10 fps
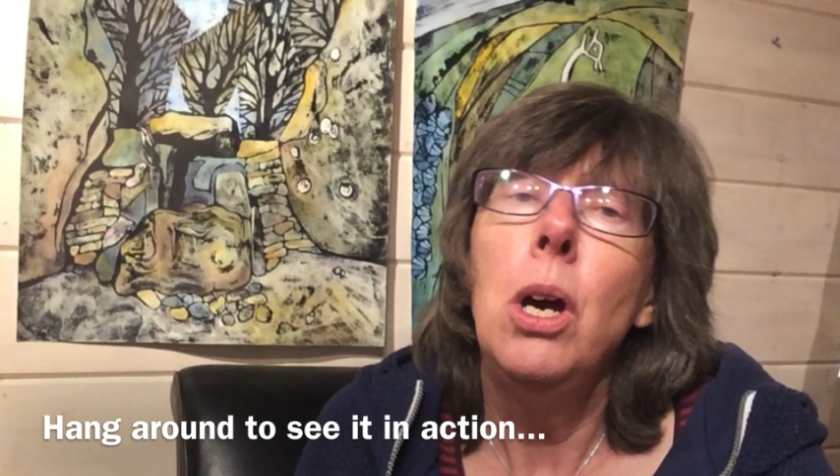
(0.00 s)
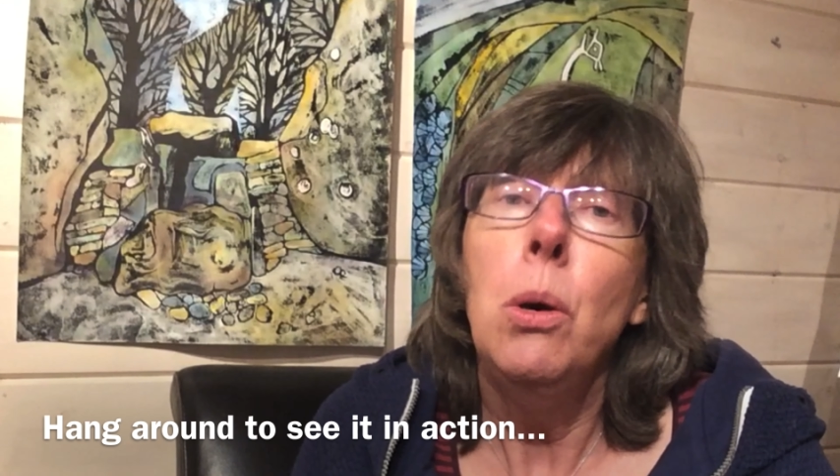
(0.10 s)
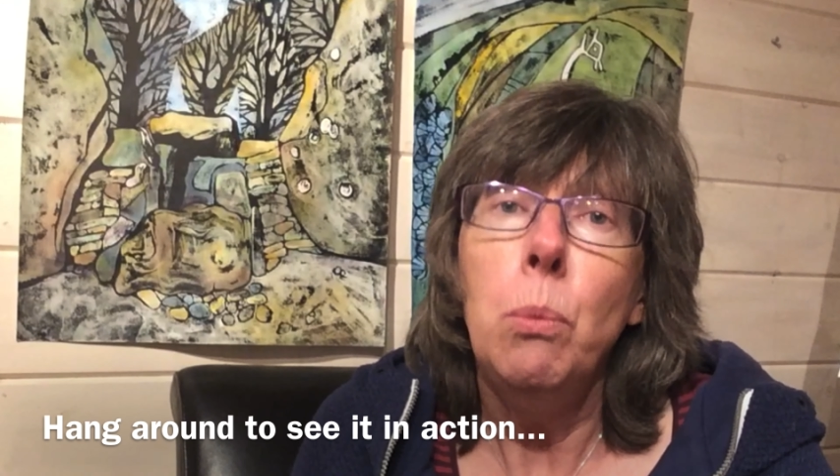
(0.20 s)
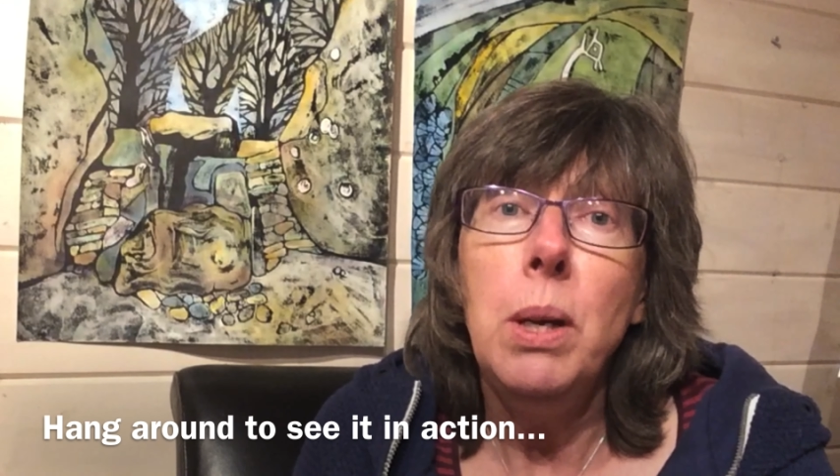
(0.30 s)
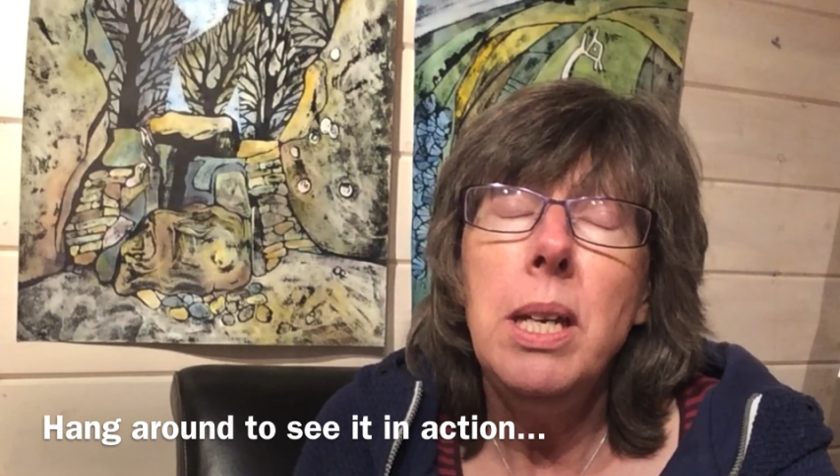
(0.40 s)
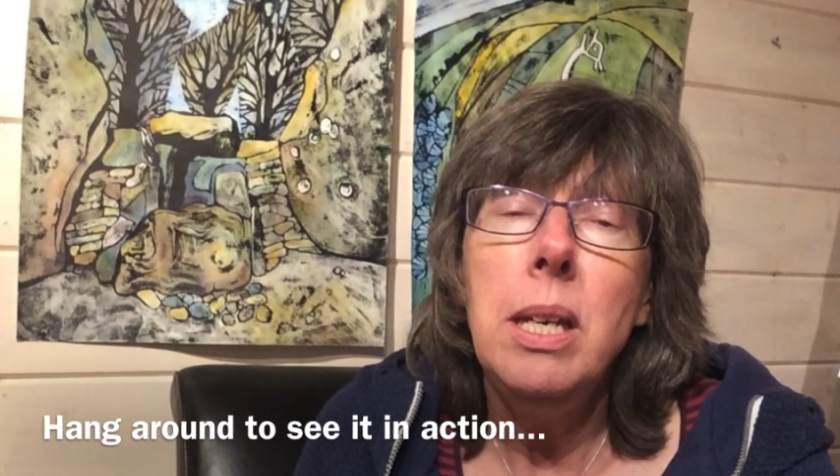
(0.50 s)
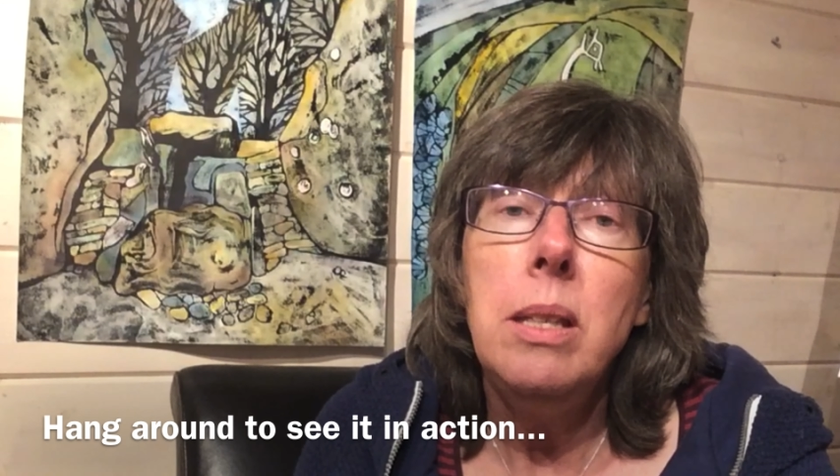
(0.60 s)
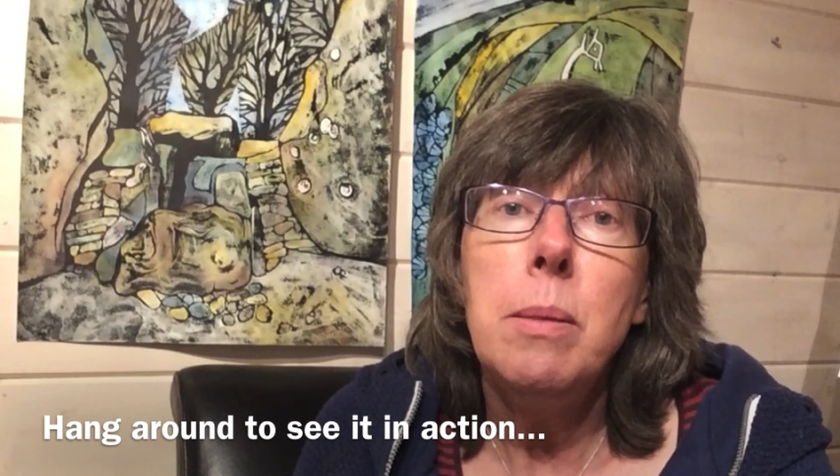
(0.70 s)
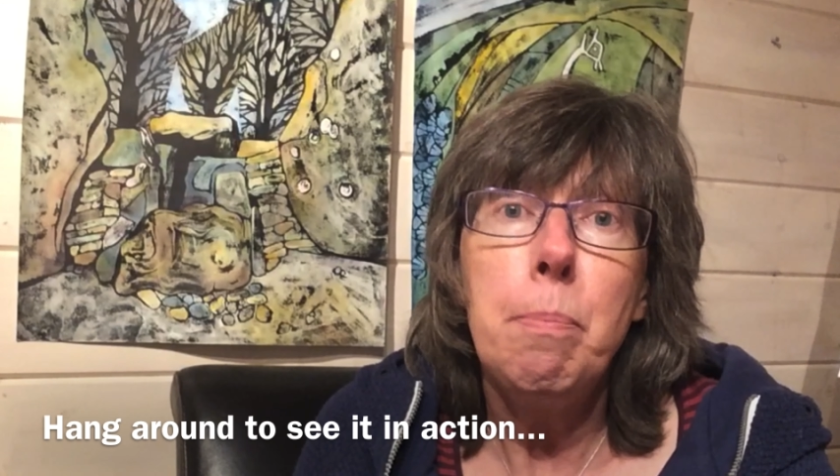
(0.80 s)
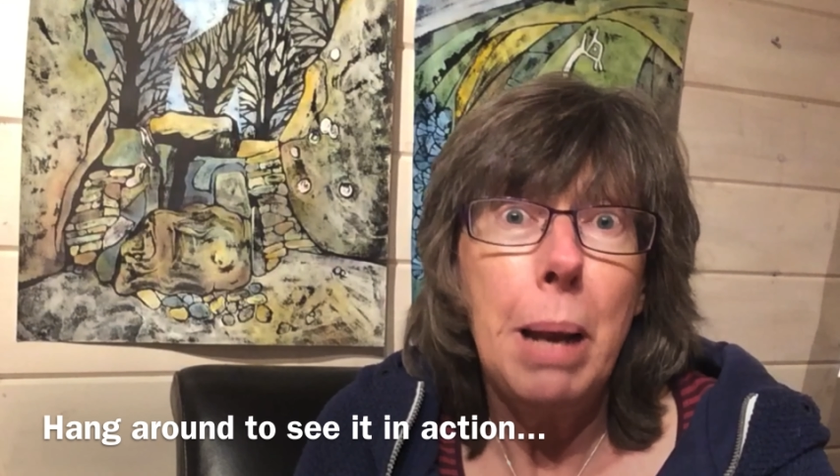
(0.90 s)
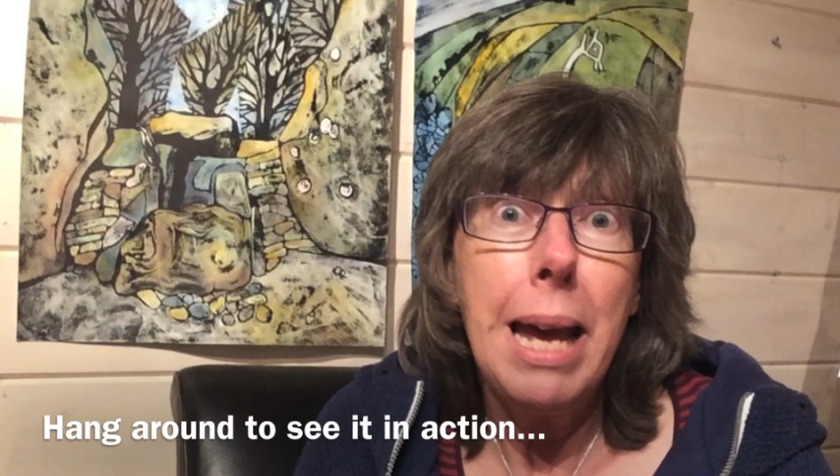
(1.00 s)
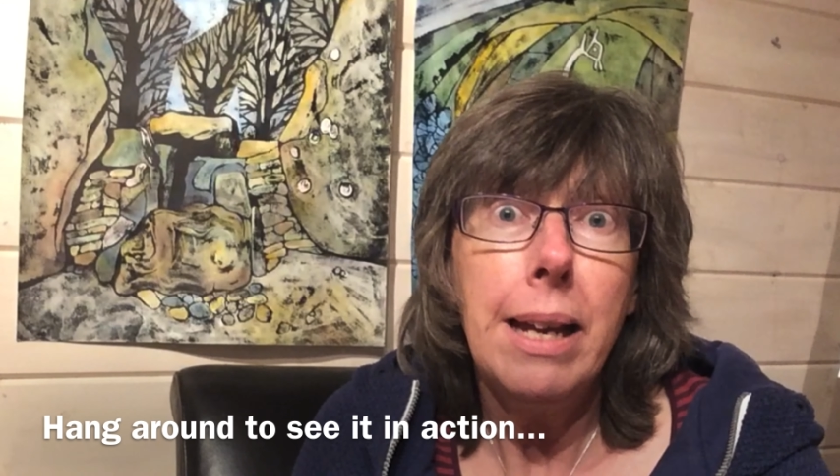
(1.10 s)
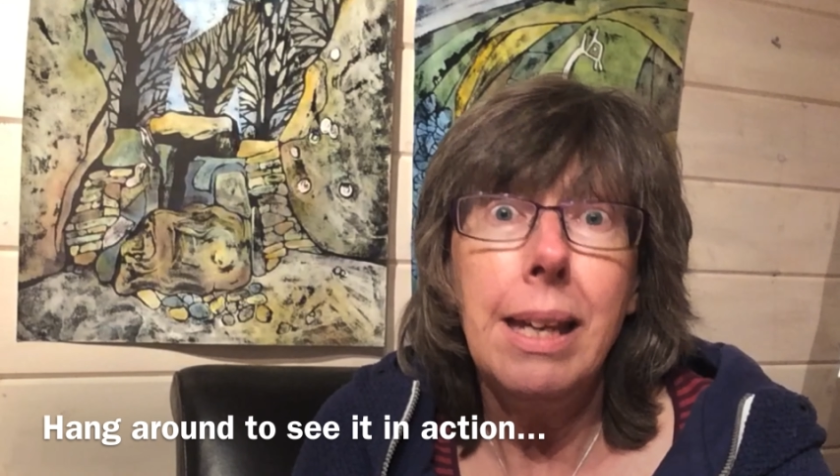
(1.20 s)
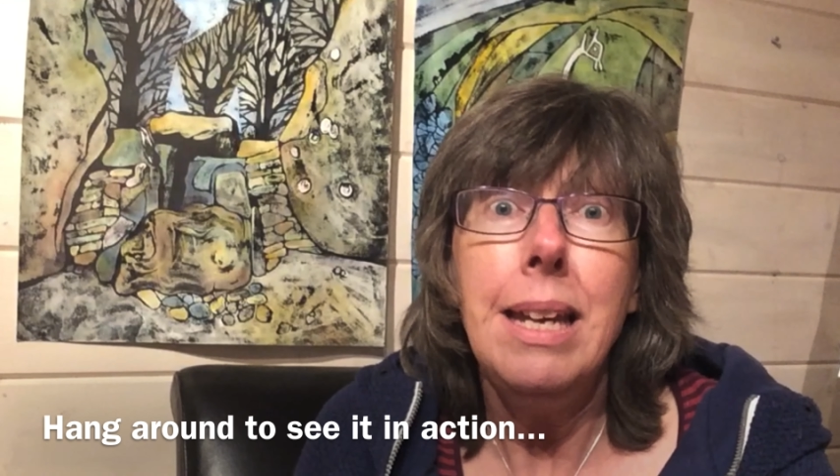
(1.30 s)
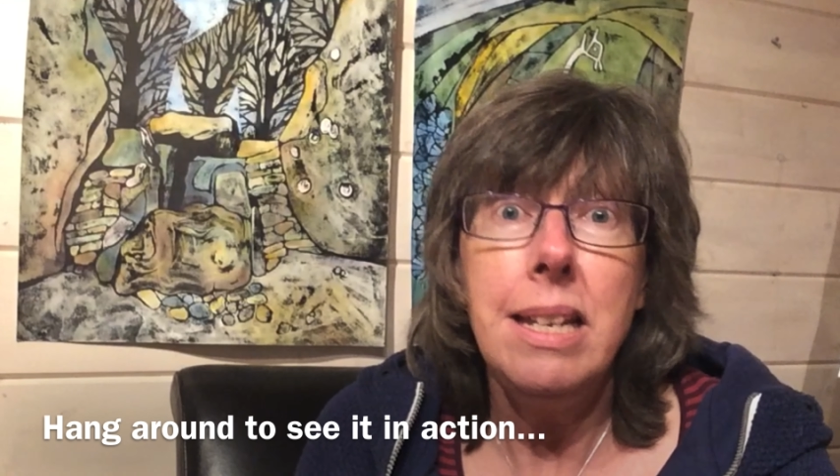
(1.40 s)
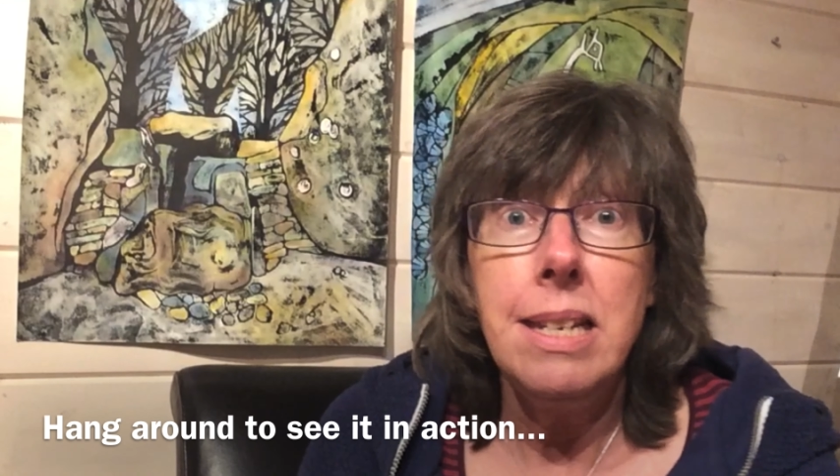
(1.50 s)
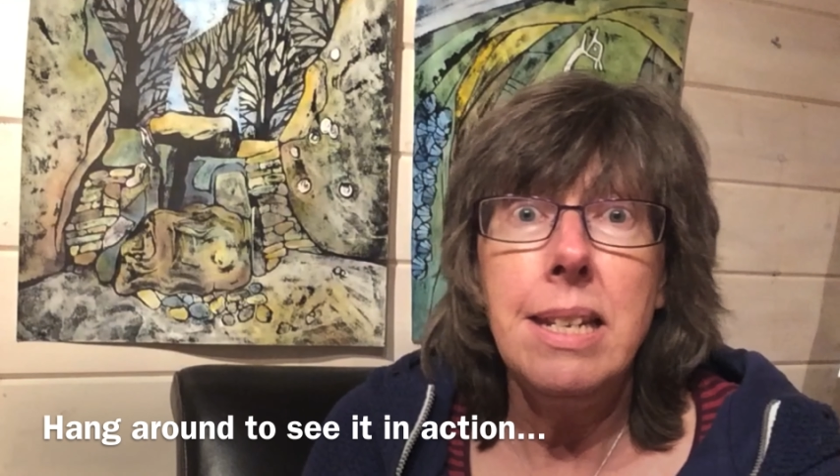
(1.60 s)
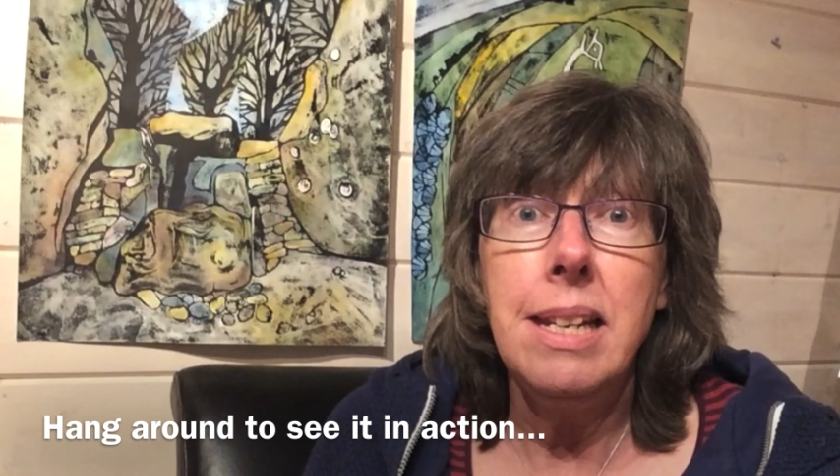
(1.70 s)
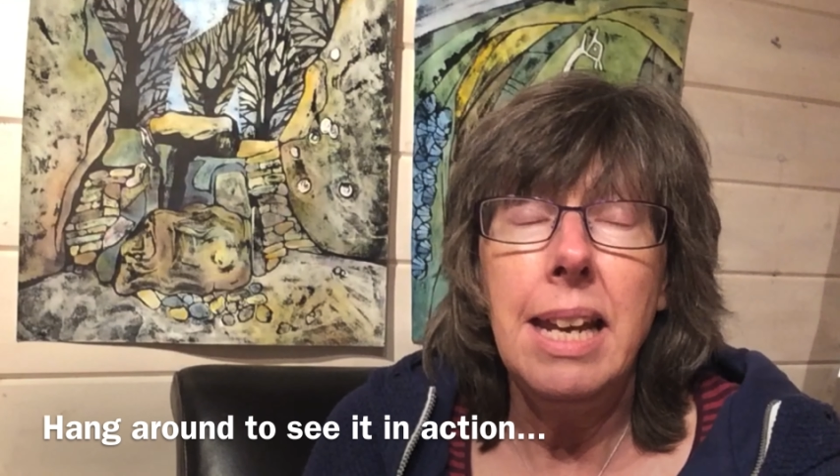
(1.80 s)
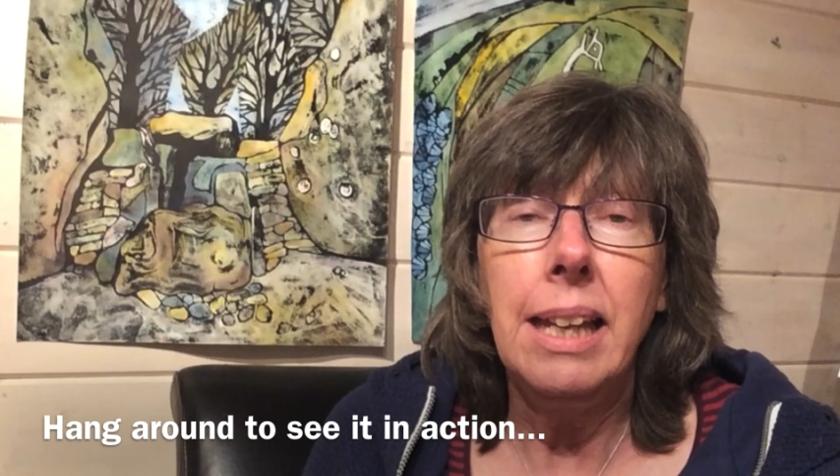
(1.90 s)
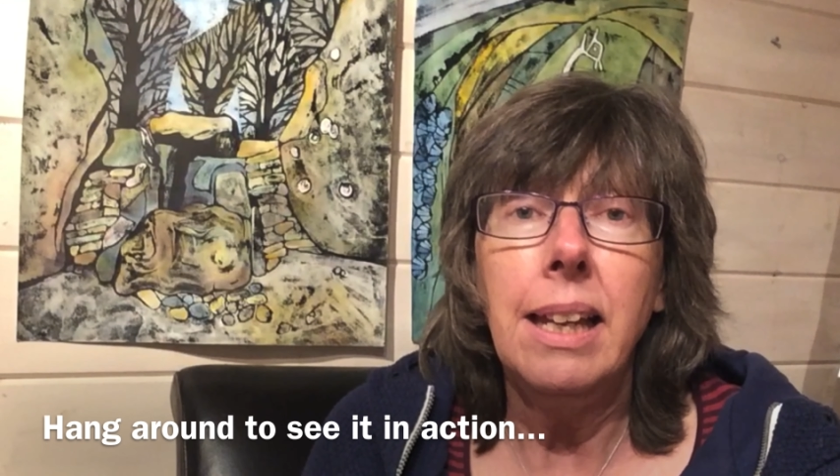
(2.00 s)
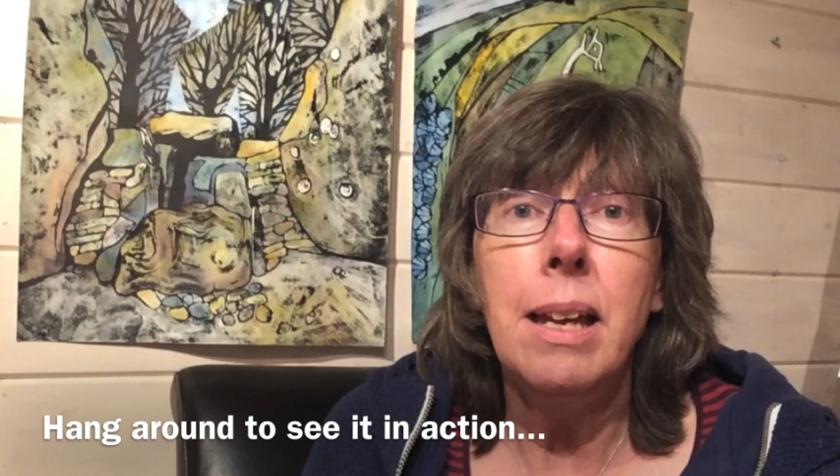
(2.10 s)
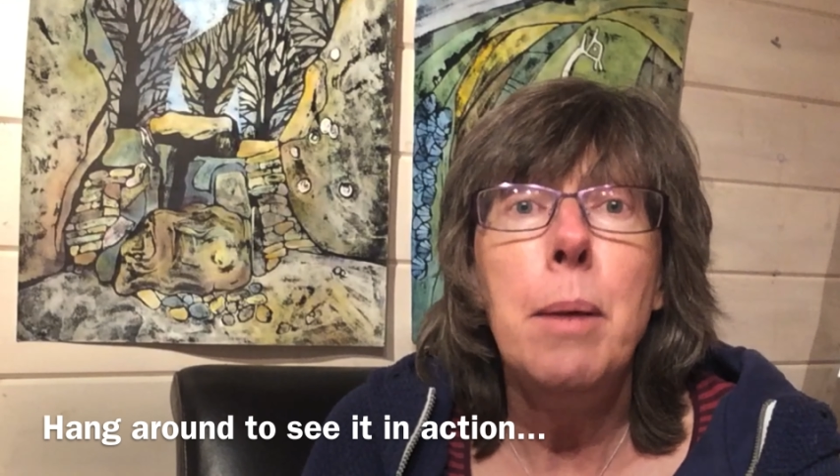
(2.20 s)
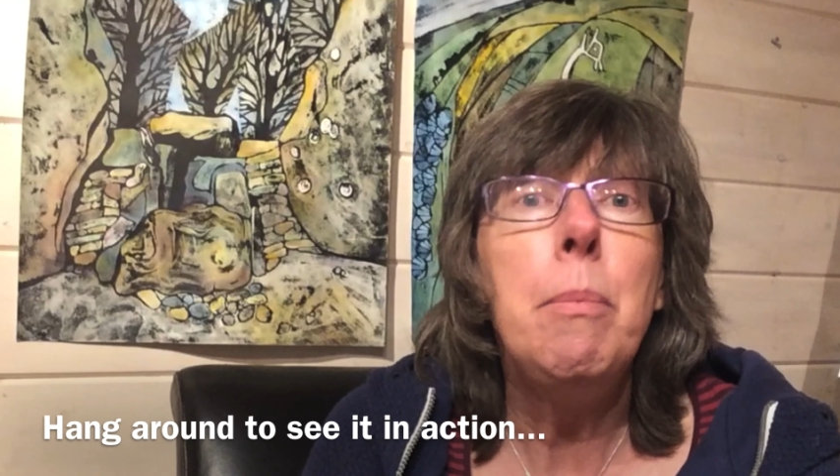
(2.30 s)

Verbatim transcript: with black Indian ink